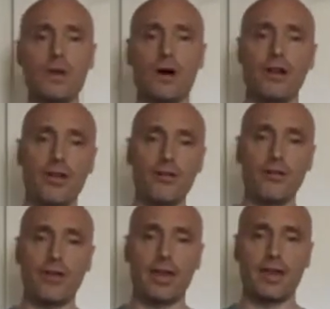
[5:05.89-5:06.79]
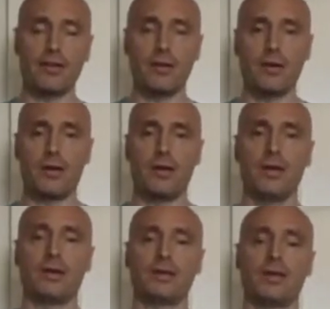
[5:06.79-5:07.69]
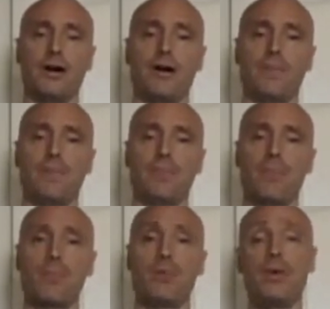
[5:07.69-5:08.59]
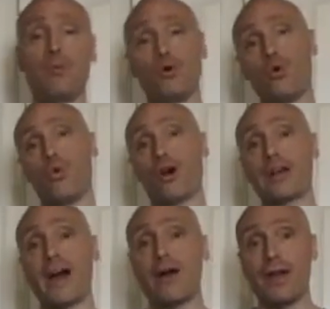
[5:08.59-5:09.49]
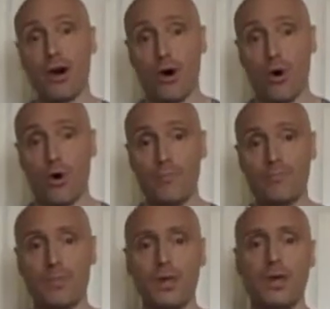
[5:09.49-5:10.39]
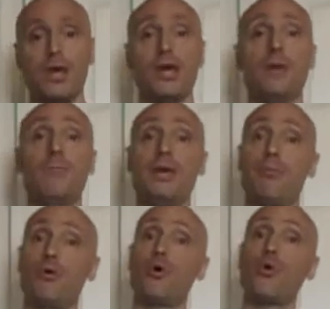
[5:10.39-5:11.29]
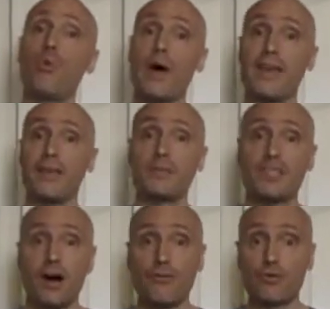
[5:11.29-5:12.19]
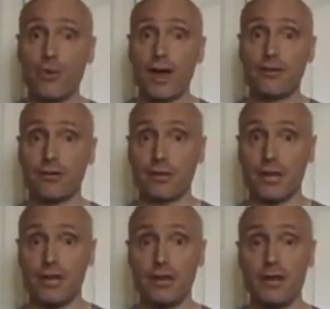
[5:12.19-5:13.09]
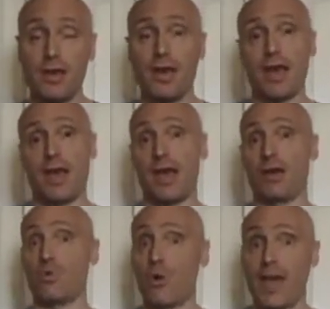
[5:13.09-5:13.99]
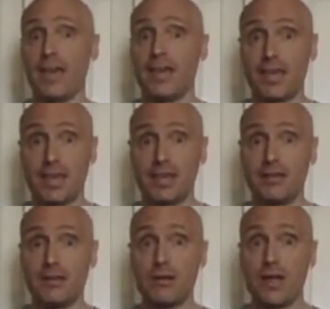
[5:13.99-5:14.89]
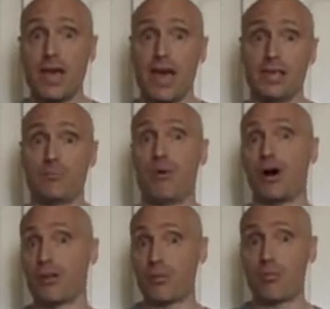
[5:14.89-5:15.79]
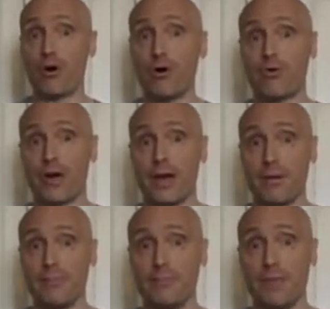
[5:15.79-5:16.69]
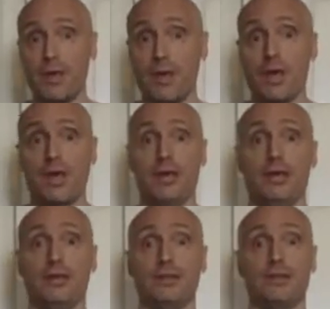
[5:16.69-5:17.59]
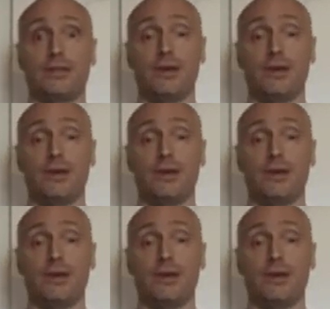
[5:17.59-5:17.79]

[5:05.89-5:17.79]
Another thing is people who work out at home, people who weigh themselves regularly, and weighing in as part of the program is